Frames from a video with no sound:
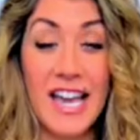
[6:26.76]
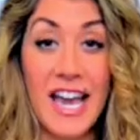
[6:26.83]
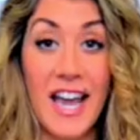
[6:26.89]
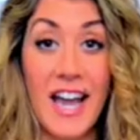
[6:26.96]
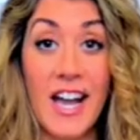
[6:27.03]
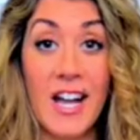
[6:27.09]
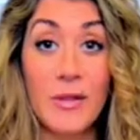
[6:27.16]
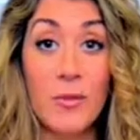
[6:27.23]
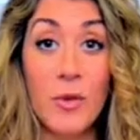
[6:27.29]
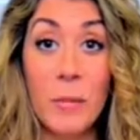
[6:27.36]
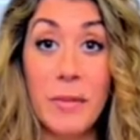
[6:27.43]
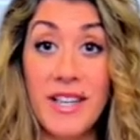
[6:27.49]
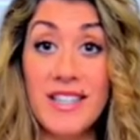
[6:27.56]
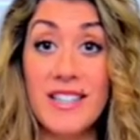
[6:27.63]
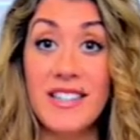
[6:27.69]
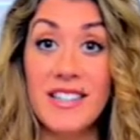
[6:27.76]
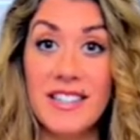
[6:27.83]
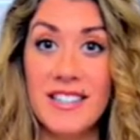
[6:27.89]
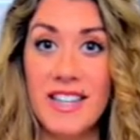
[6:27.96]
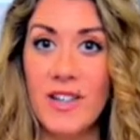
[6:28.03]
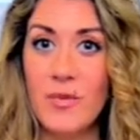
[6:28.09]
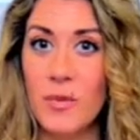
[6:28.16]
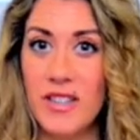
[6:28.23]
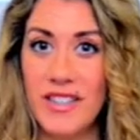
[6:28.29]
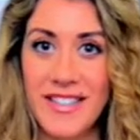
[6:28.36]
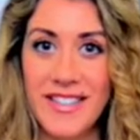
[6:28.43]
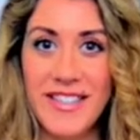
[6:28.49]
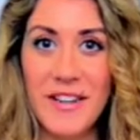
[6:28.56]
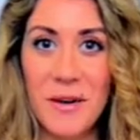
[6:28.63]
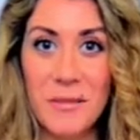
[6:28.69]
And we're basically done with these
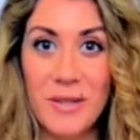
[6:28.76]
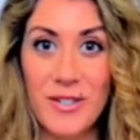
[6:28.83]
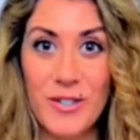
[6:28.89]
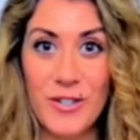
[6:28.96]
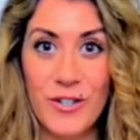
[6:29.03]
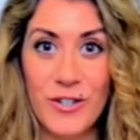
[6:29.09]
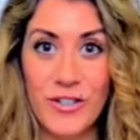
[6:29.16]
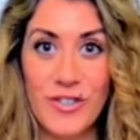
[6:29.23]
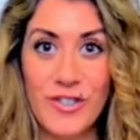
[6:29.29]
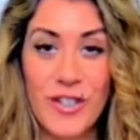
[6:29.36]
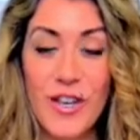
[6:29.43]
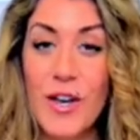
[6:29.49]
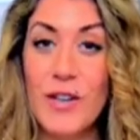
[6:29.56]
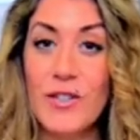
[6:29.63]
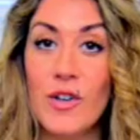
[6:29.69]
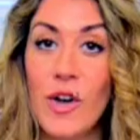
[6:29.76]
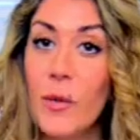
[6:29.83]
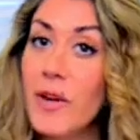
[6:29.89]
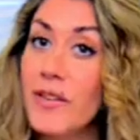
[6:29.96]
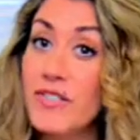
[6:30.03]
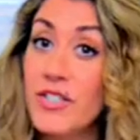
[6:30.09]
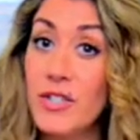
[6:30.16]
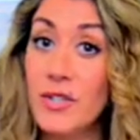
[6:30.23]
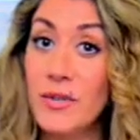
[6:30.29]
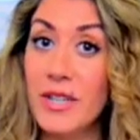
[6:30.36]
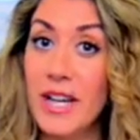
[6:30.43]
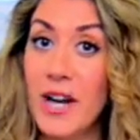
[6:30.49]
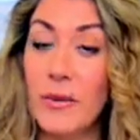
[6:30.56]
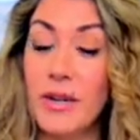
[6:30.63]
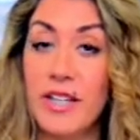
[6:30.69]
yummy desserts. So all we have to do
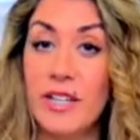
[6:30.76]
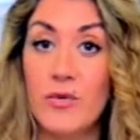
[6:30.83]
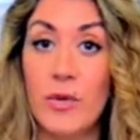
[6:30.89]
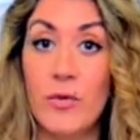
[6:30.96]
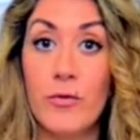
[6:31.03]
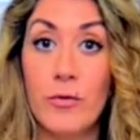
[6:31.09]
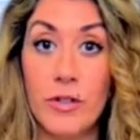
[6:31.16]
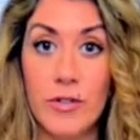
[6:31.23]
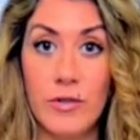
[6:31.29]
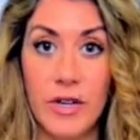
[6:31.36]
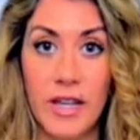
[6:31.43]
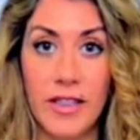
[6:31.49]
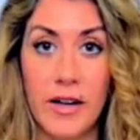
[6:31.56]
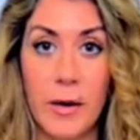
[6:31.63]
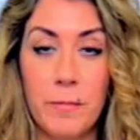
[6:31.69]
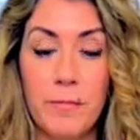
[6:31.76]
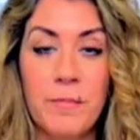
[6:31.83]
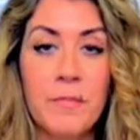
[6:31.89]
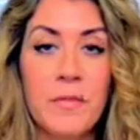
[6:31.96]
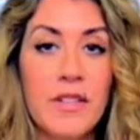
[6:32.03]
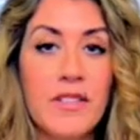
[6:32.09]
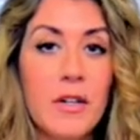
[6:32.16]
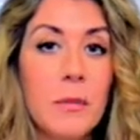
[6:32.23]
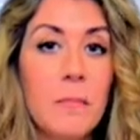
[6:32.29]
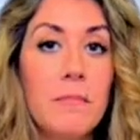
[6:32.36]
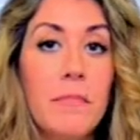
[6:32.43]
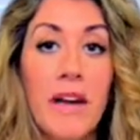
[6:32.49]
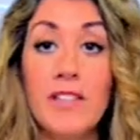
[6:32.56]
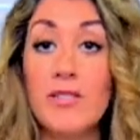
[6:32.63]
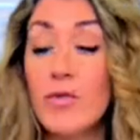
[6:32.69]
now is refrigerate them. They're
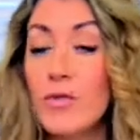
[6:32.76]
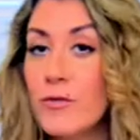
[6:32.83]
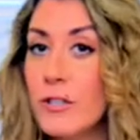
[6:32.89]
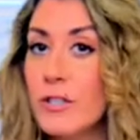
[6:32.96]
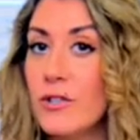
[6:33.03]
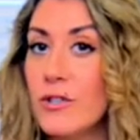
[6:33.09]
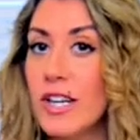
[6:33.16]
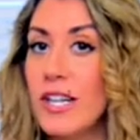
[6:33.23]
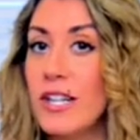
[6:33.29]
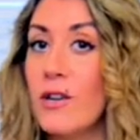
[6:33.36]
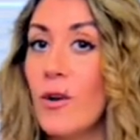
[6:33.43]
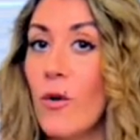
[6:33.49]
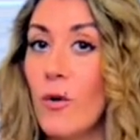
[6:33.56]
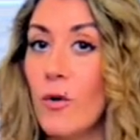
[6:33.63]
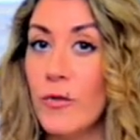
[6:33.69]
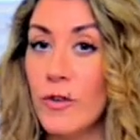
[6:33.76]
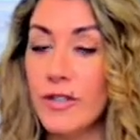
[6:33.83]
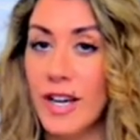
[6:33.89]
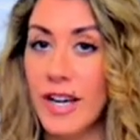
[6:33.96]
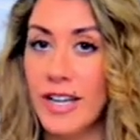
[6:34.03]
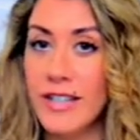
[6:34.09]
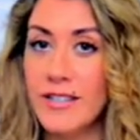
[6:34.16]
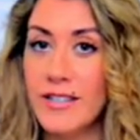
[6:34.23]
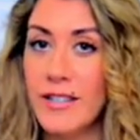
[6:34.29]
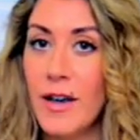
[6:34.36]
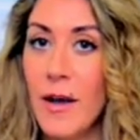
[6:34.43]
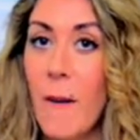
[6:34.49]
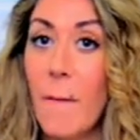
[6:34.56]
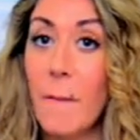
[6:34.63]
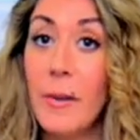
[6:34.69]
best refrigerated overnight,
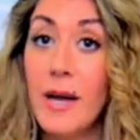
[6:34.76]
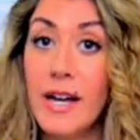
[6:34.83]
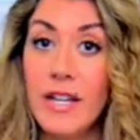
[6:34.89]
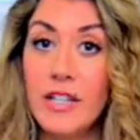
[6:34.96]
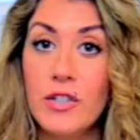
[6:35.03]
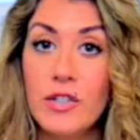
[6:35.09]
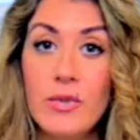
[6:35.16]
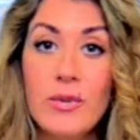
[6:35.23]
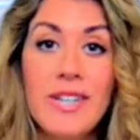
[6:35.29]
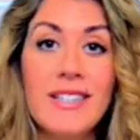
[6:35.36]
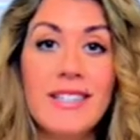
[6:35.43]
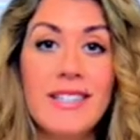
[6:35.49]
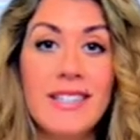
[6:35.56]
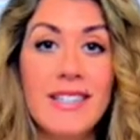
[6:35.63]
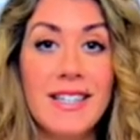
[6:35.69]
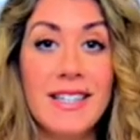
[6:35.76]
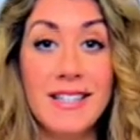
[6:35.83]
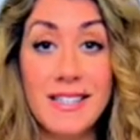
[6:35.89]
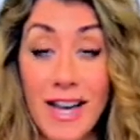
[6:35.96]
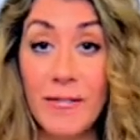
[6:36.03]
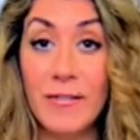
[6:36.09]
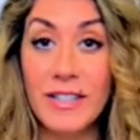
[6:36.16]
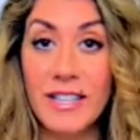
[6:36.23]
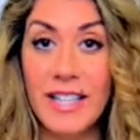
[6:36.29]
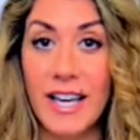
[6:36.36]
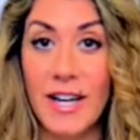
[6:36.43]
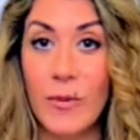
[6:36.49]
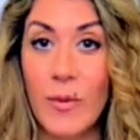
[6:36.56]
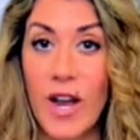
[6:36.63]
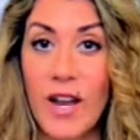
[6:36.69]
but you can definitely get
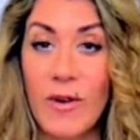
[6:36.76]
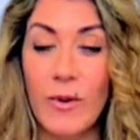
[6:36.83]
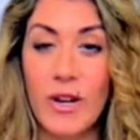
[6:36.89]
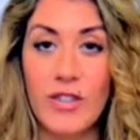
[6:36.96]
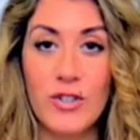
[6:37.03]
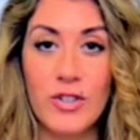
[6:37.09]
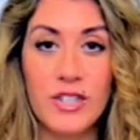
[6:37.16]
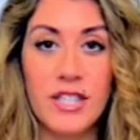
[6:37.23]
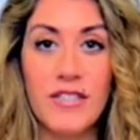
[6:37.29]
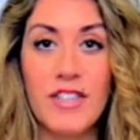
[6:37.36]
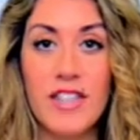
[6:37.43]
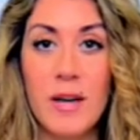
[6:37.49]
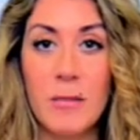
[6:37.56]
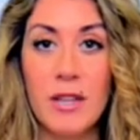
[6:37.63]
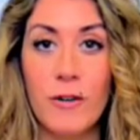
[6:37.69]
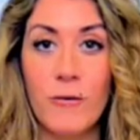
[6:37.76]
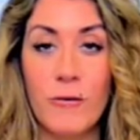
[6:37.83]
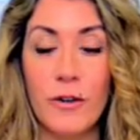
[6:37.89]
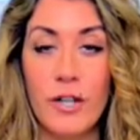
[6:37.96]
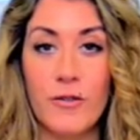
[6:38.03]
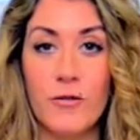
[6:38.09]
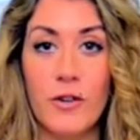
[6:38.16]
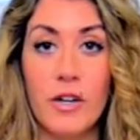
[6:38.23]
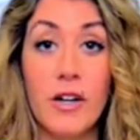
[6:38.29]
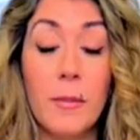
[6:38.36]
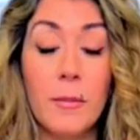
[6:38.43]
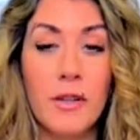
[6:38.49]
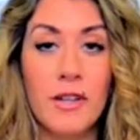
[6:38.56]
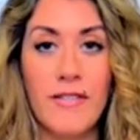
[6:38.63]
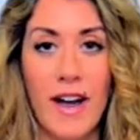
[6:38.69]
away with just leaving them in the fridge for a
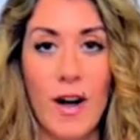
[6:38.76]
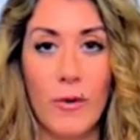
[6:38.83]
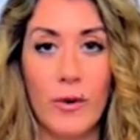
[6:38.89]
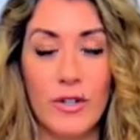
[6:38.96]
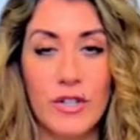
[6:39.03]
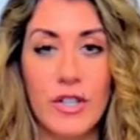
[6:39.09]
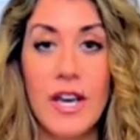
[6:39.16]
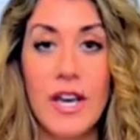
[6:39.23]
couple of hours